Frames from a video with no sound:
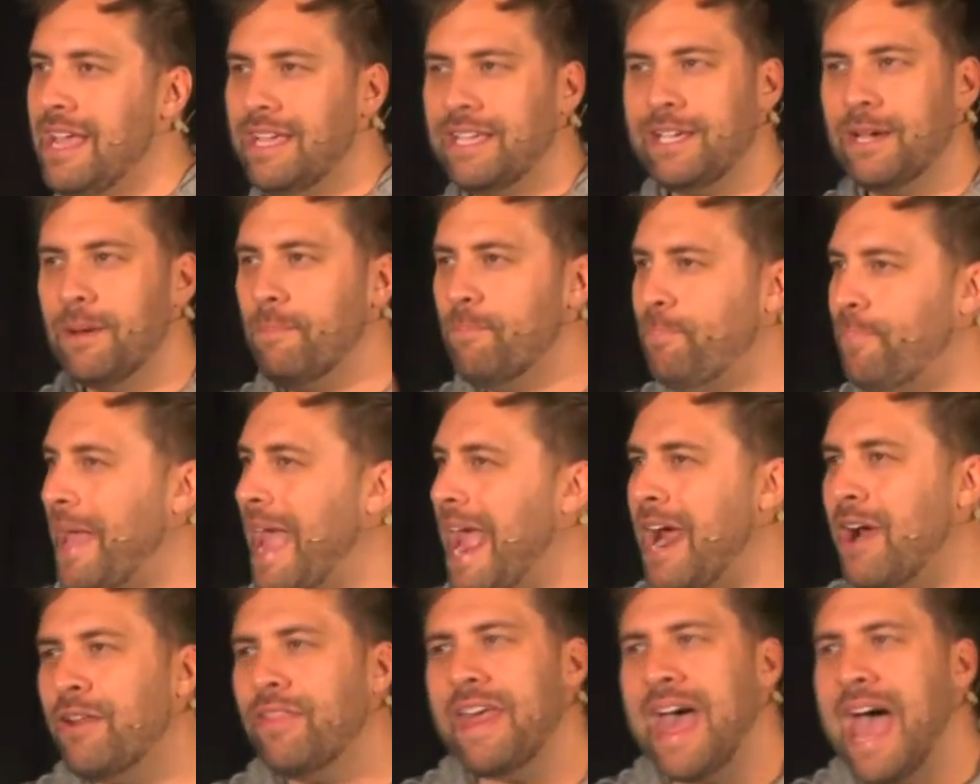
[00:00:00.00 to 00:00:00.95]

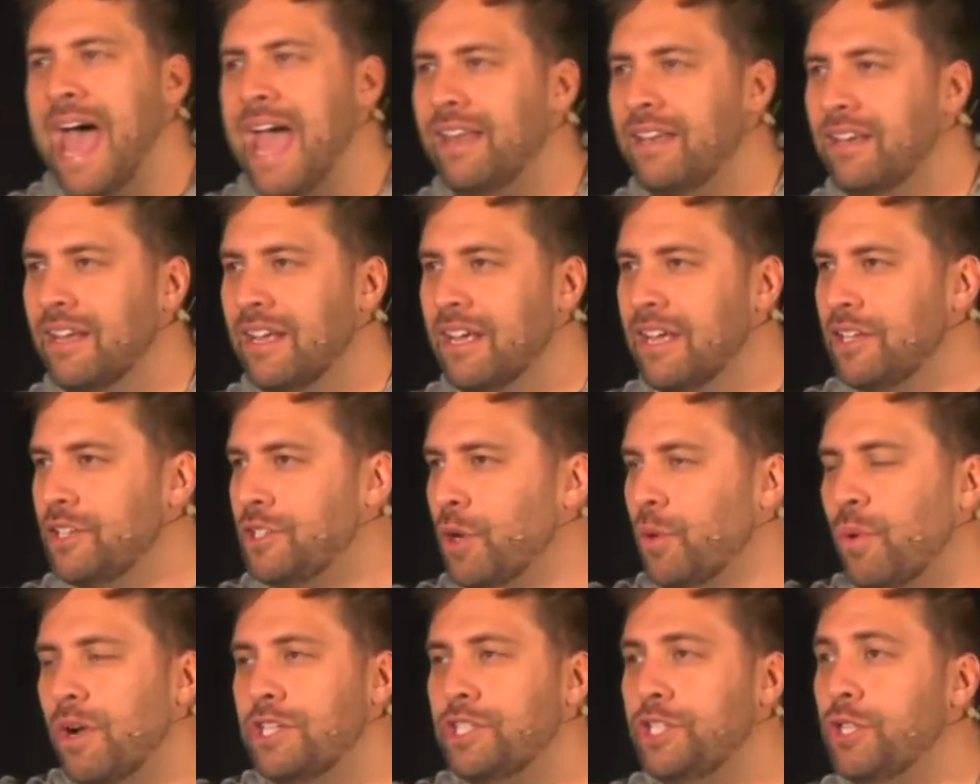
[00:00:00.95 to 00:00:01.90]
Compare that to
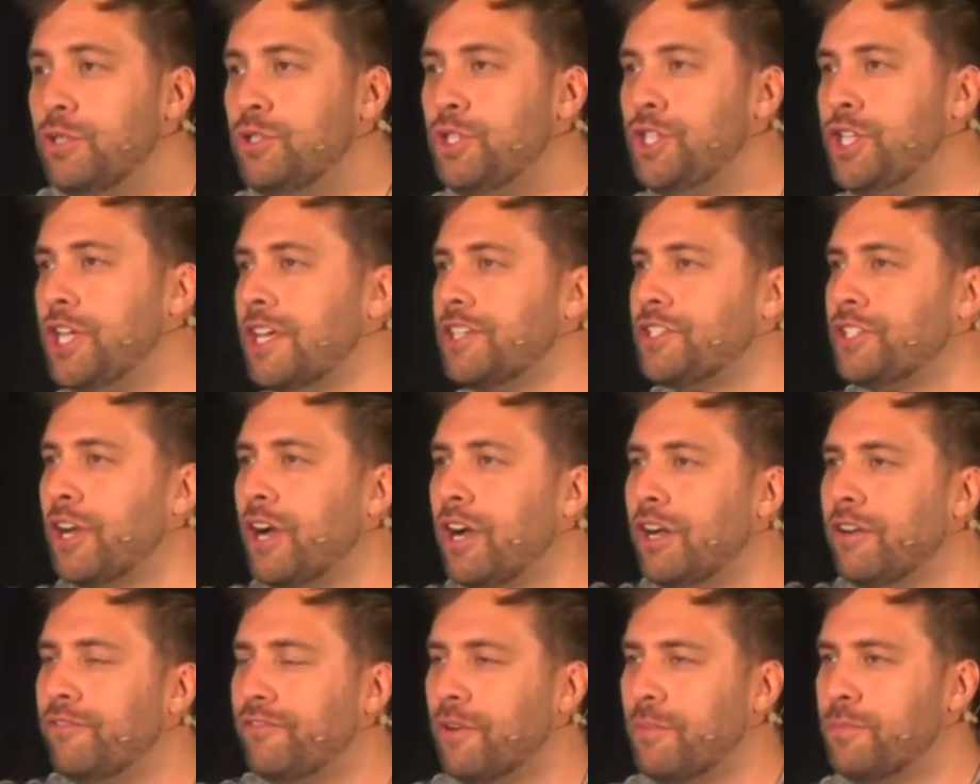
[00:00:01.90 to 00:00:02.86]
what you just
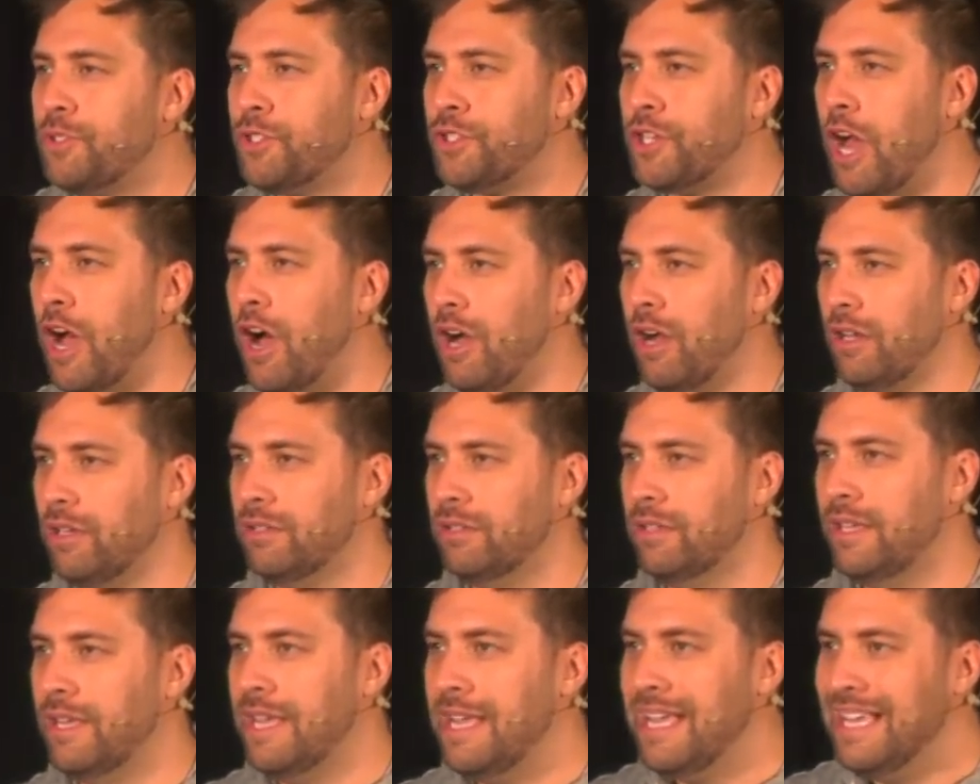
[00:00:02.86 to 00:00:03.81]
heard from Saul.
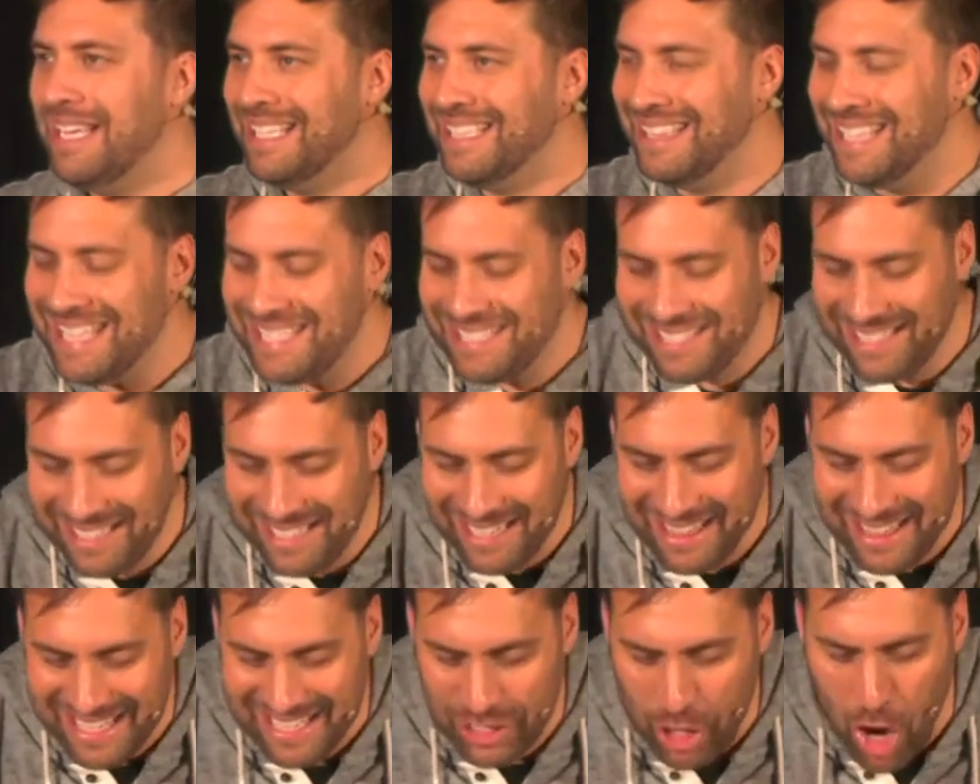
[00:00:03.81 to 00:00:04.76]
Listen to
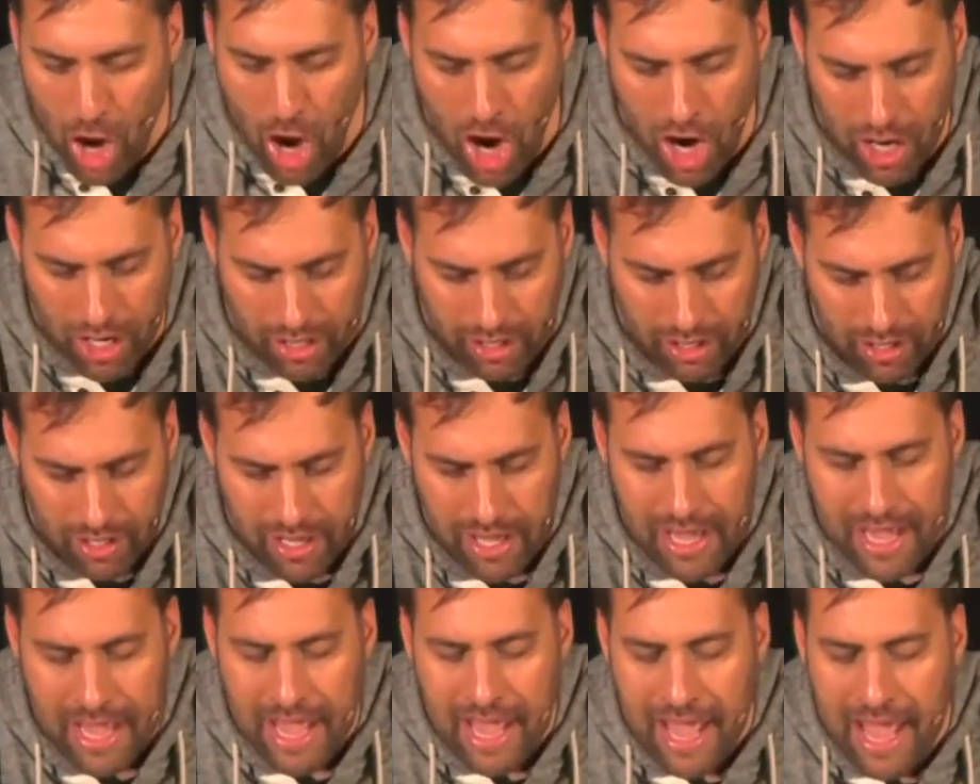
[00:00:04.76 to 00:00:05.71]
this heart.
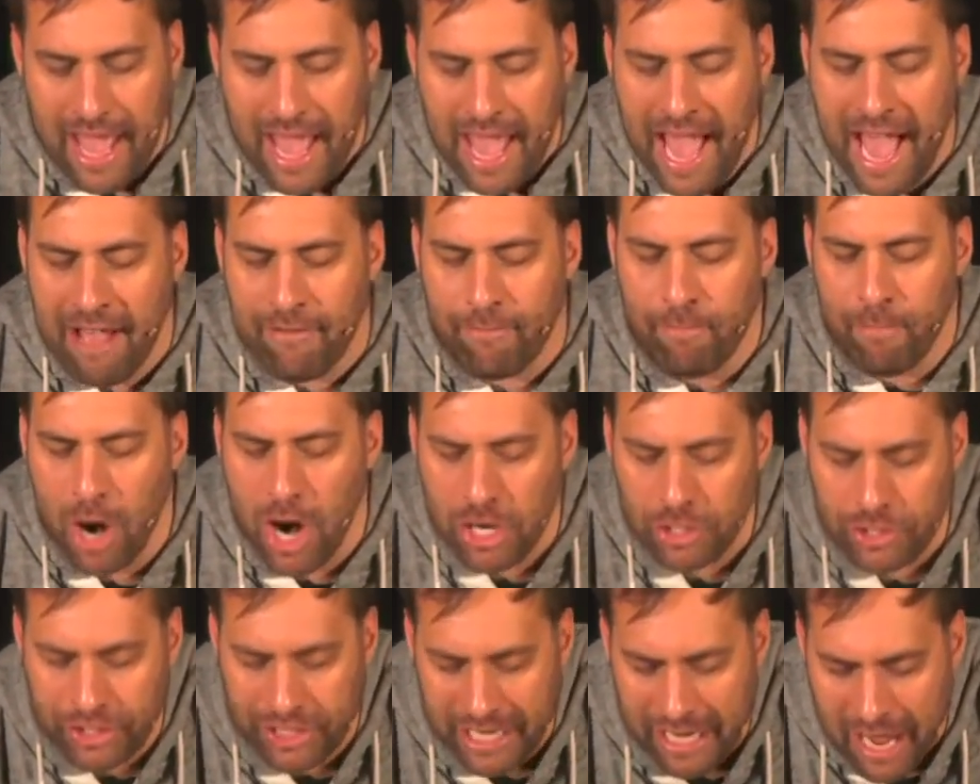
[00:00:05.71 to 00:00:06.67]
Have
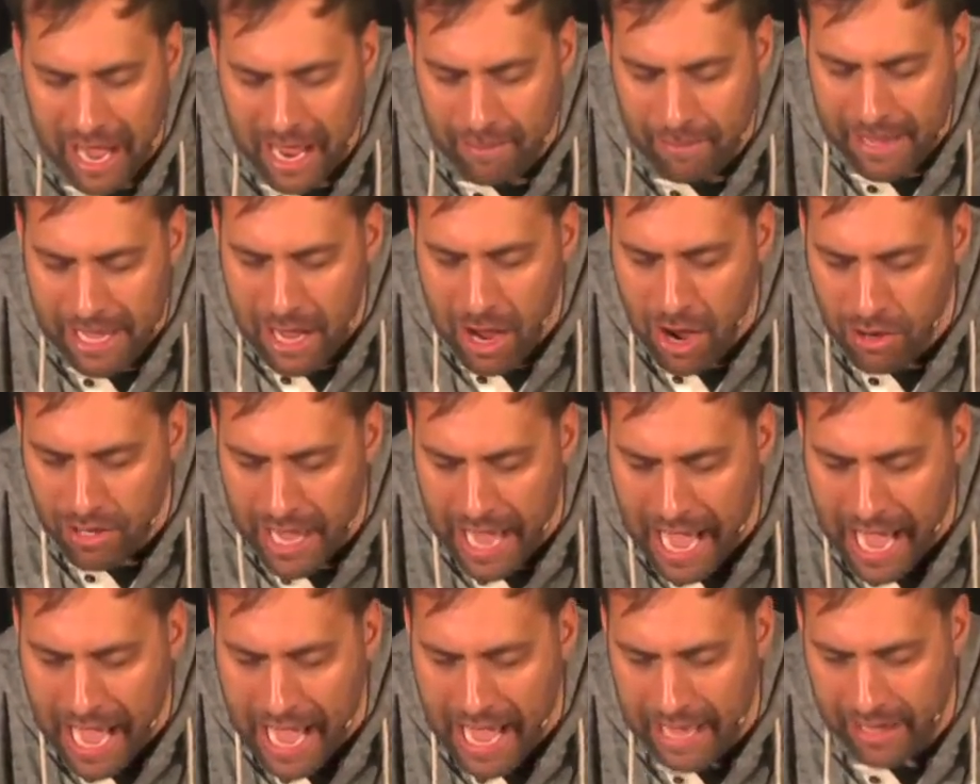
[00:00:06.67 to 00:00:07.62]
mercy on me, O
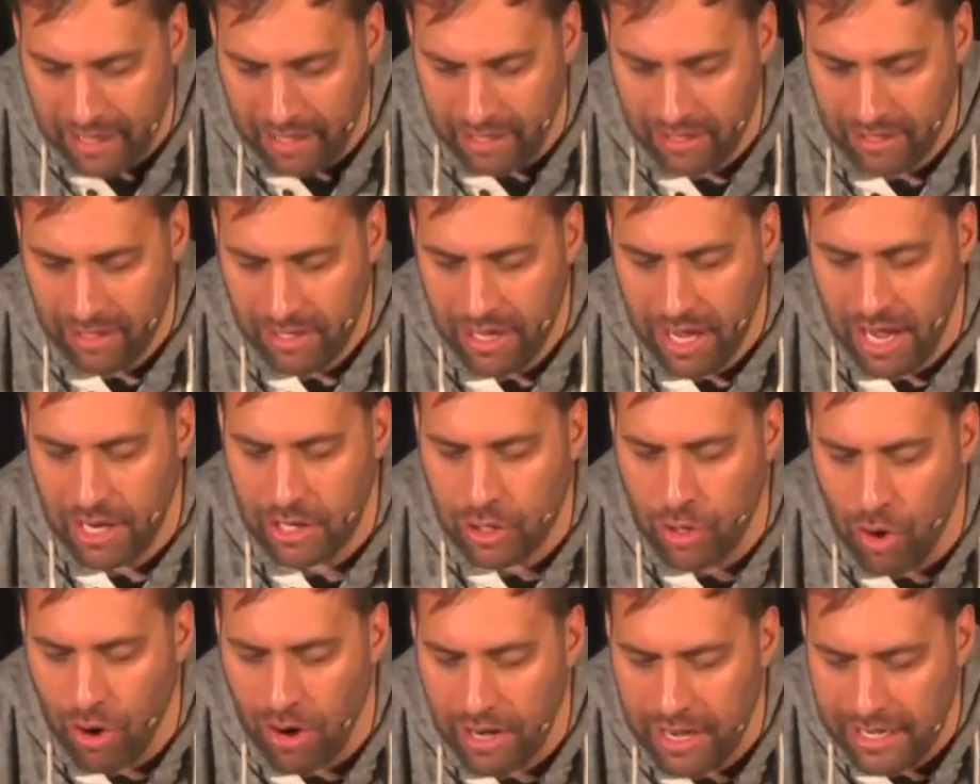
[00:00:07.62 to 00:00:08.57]
God,
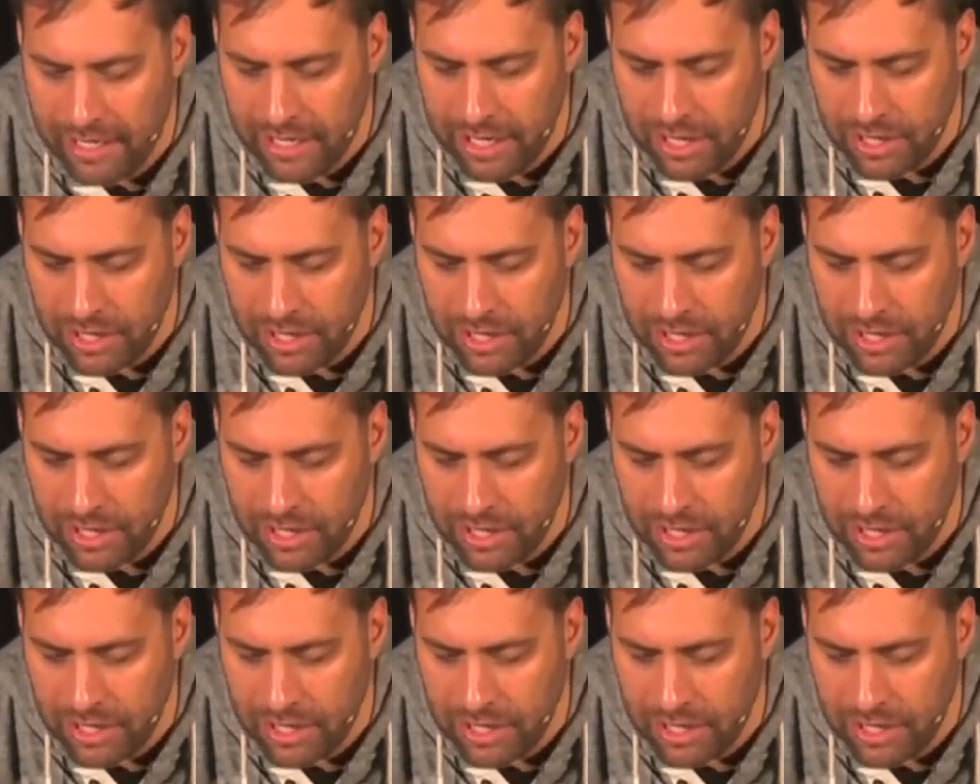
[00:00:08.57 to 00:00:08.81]
according to your